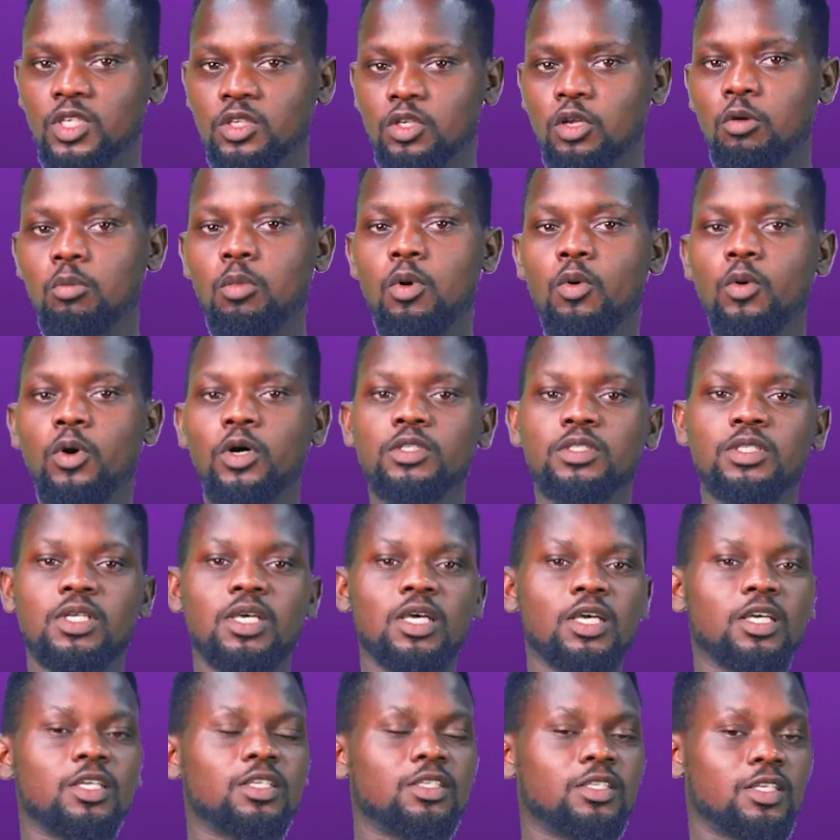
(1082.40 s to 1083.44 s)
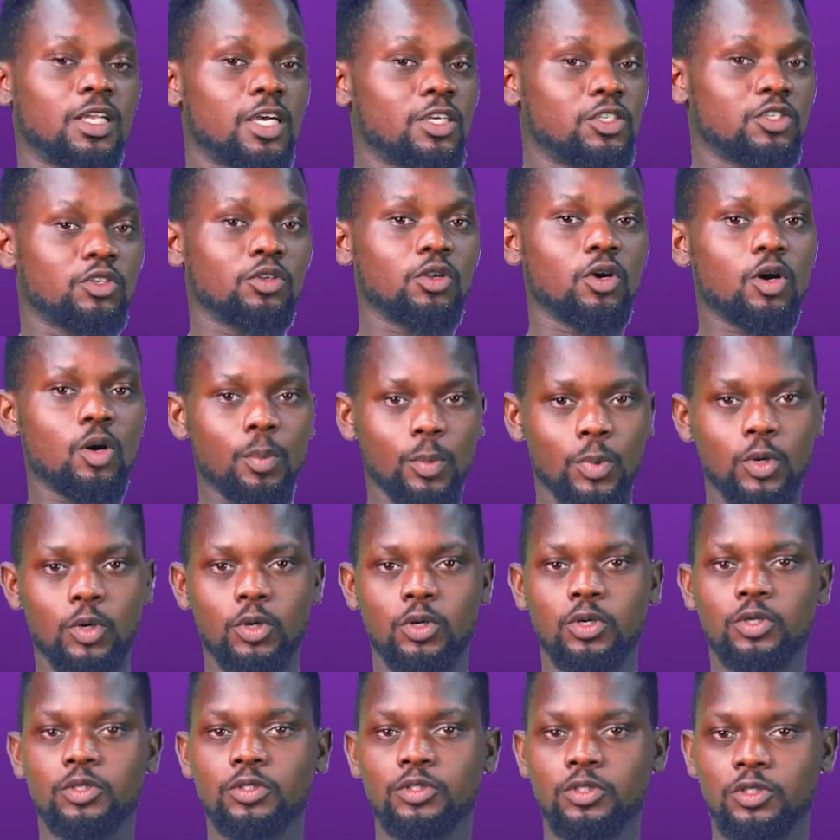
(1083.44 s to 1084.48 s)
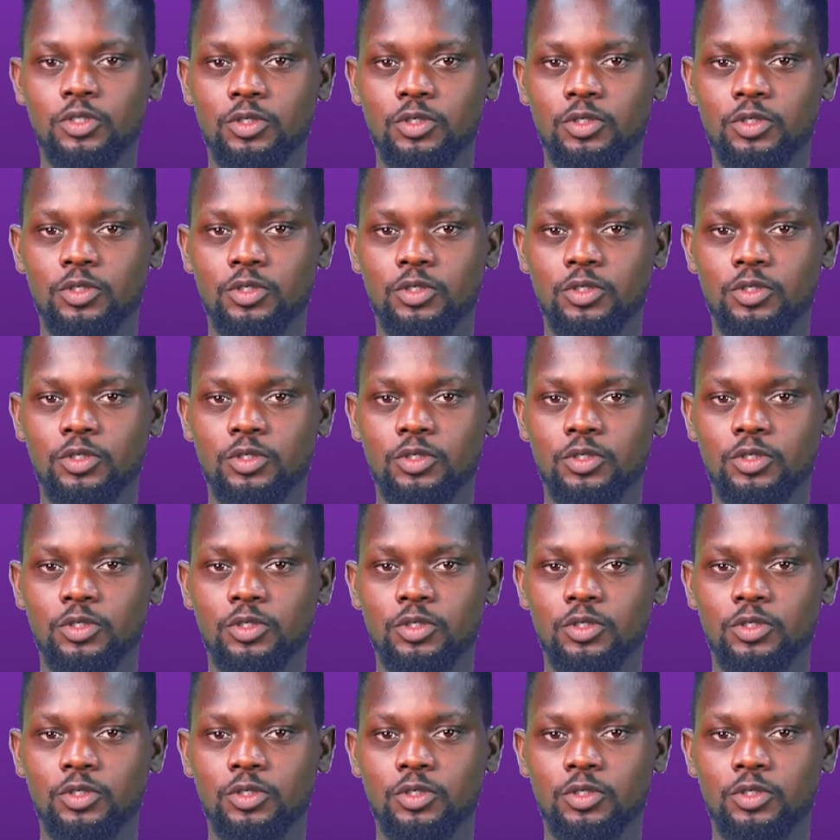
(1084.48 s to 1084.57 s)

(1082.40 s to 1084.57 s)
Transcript: Number 1. National Purge.